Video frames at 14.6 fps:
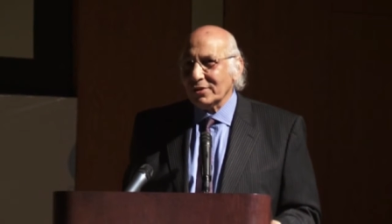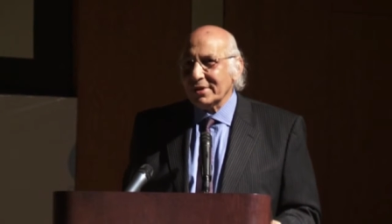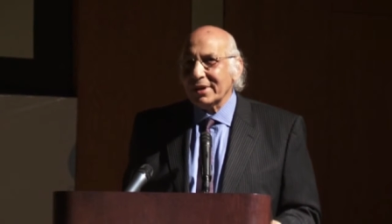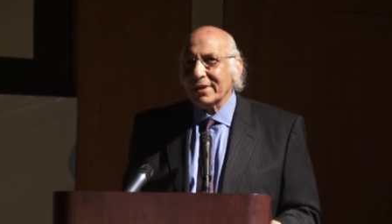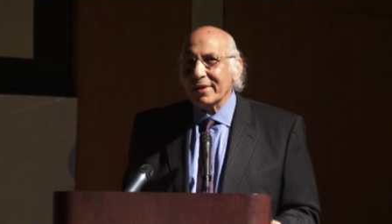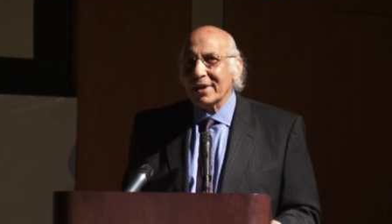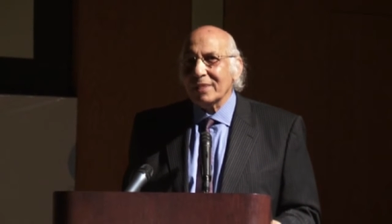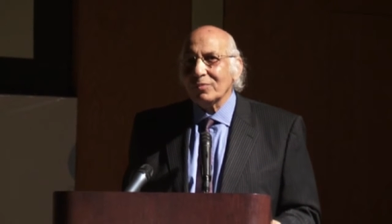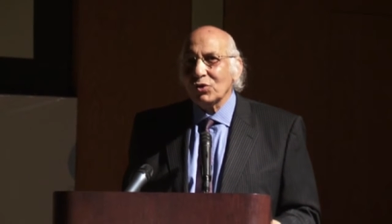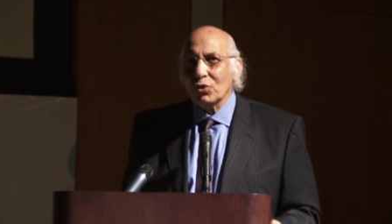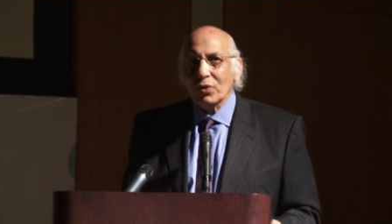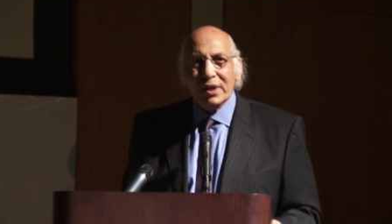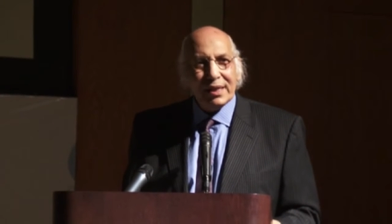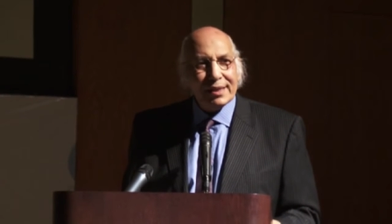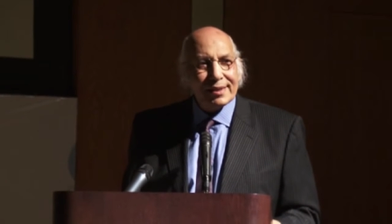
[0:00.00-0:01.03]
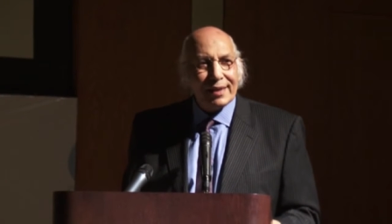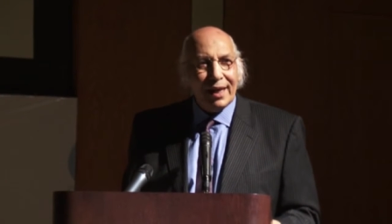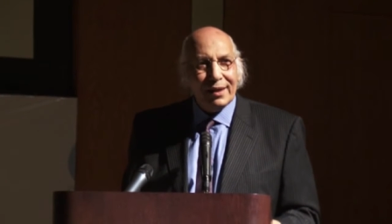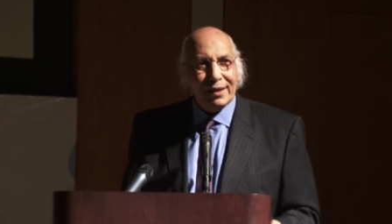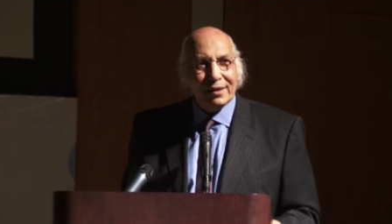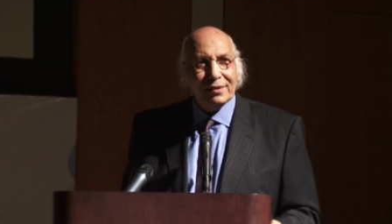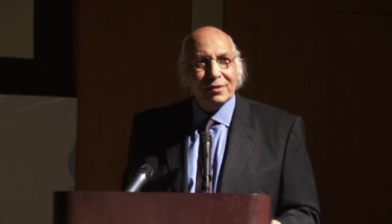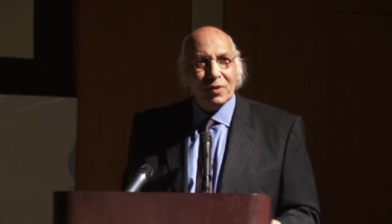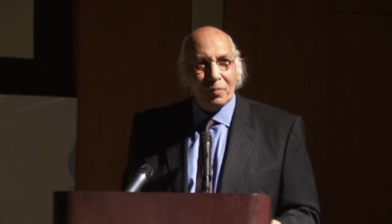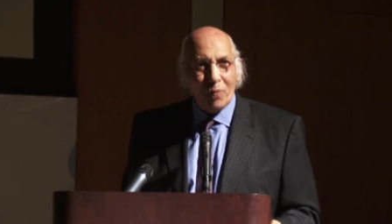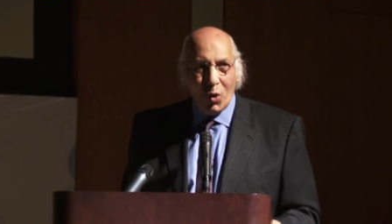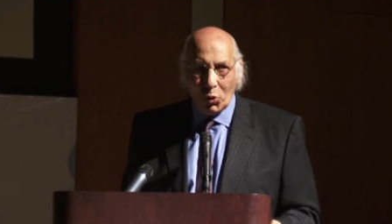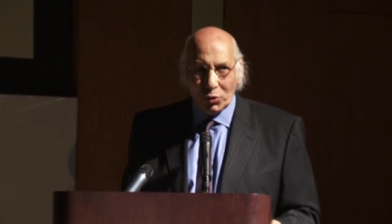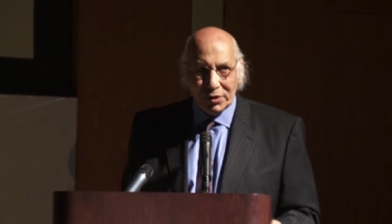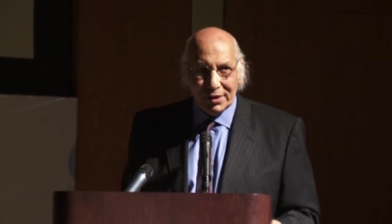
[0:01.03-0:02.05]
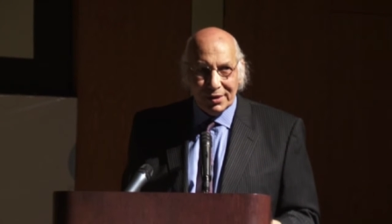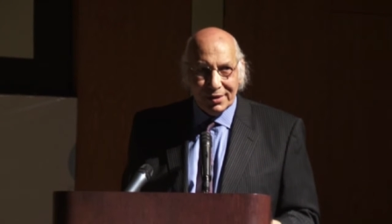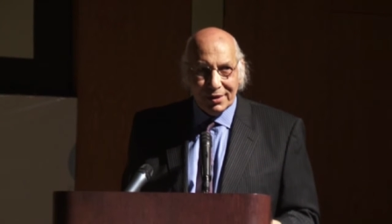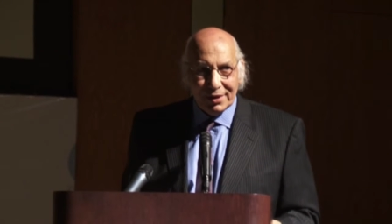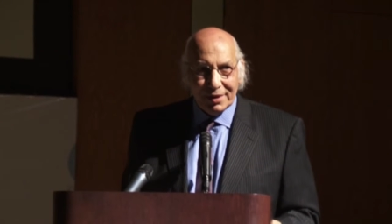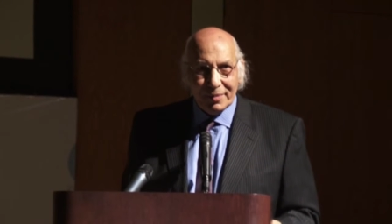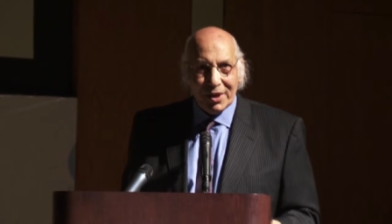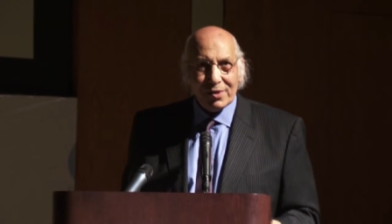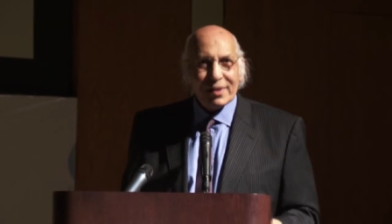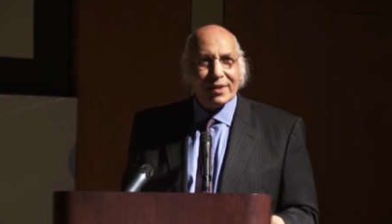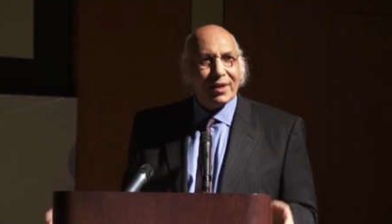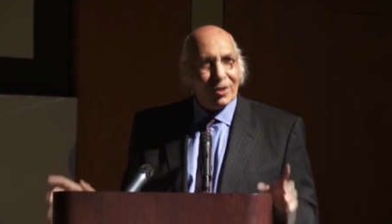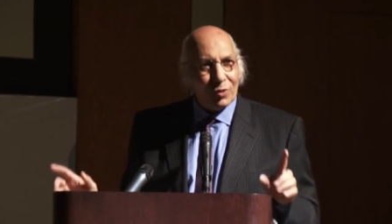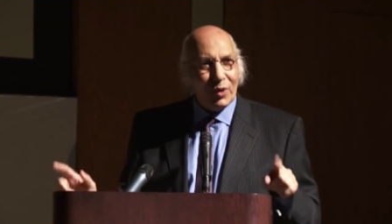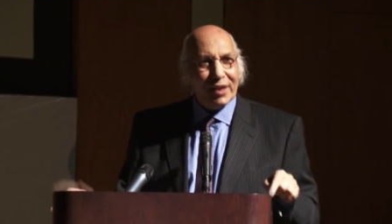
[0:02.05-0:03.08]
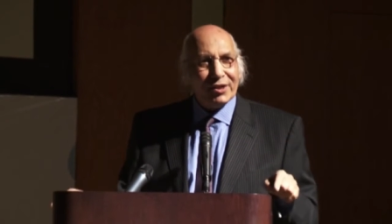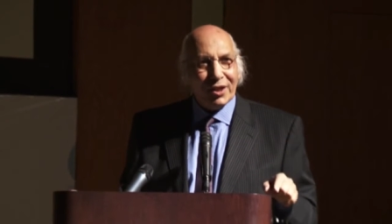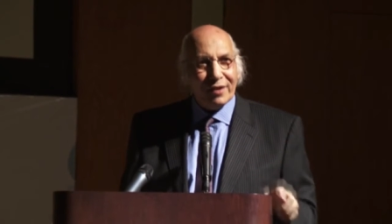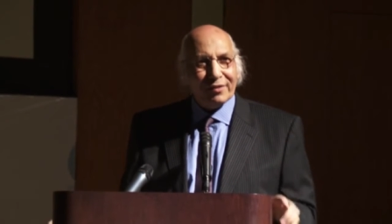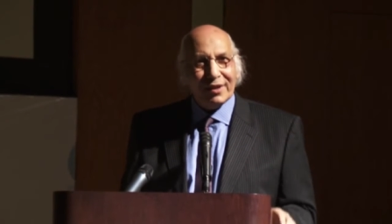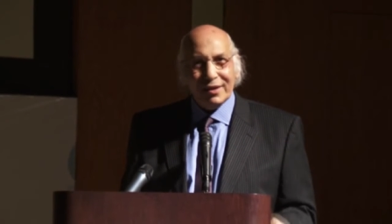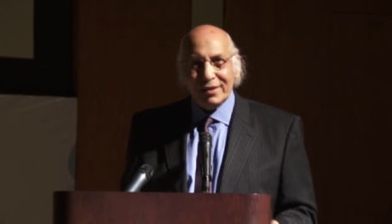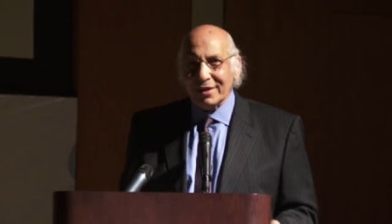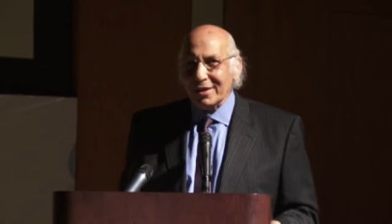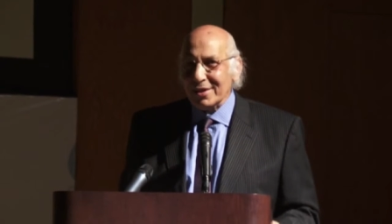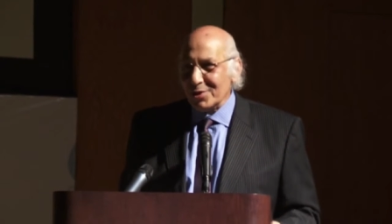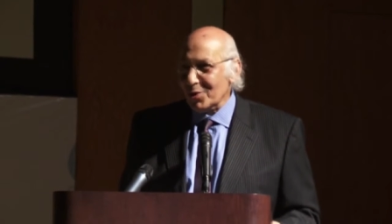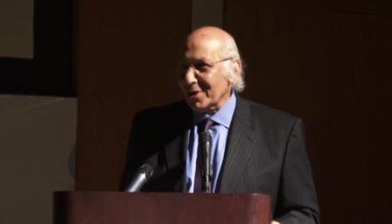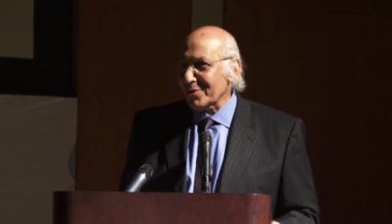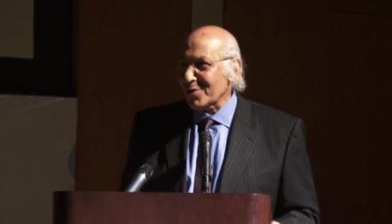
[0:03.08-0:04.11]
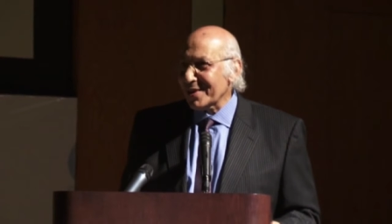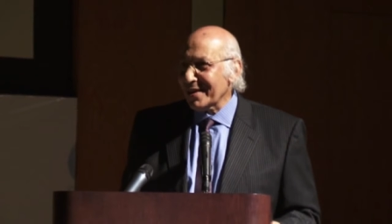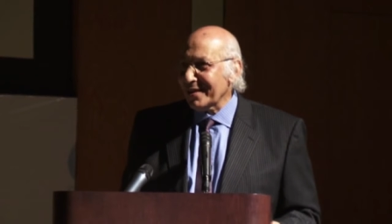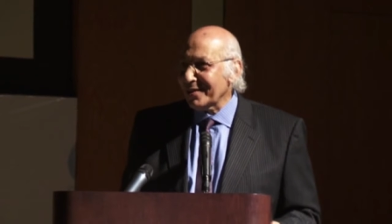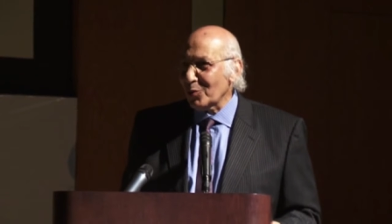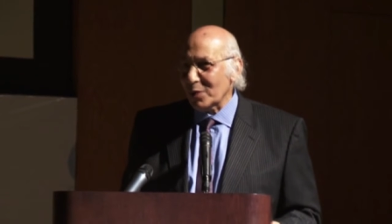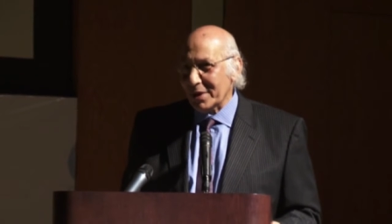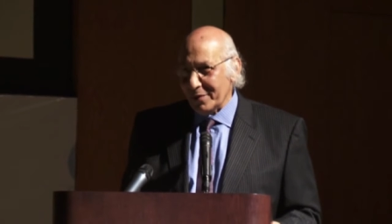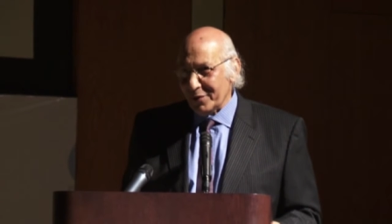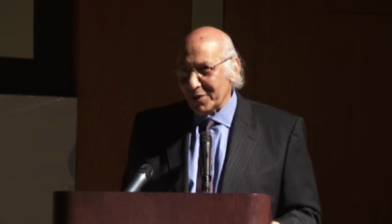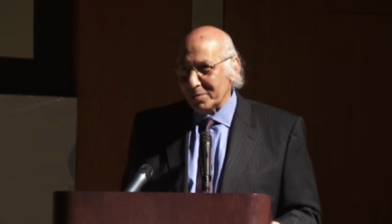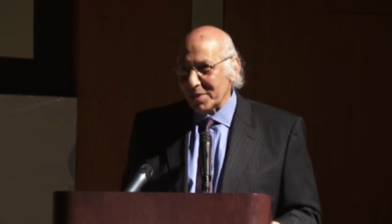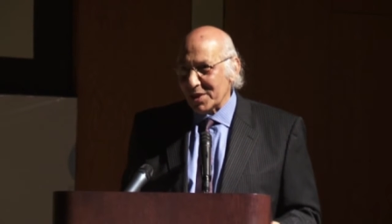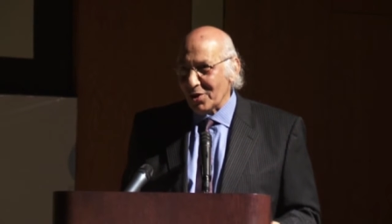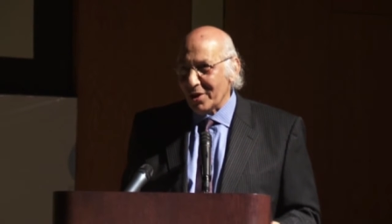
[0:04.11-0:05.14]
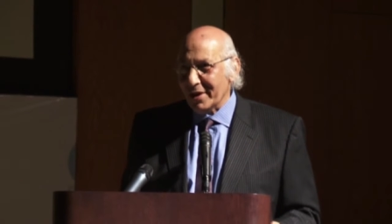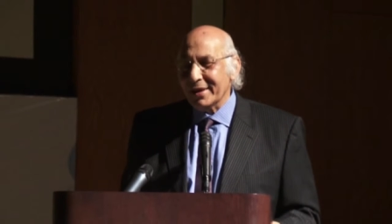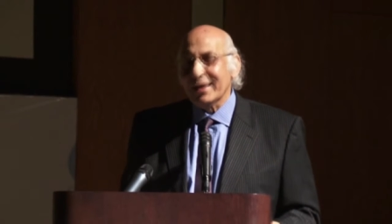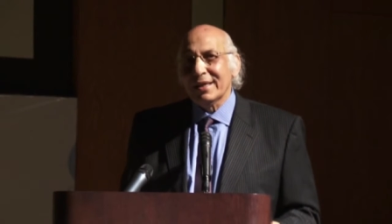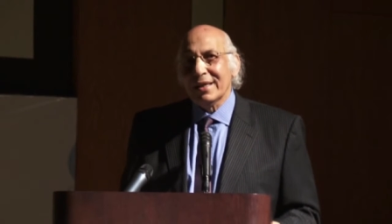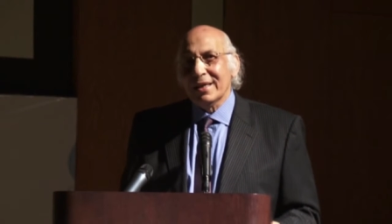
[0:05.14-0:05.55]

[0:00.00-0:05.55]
turn them to the silent mode because they are quite irritating as you understand when the film is on.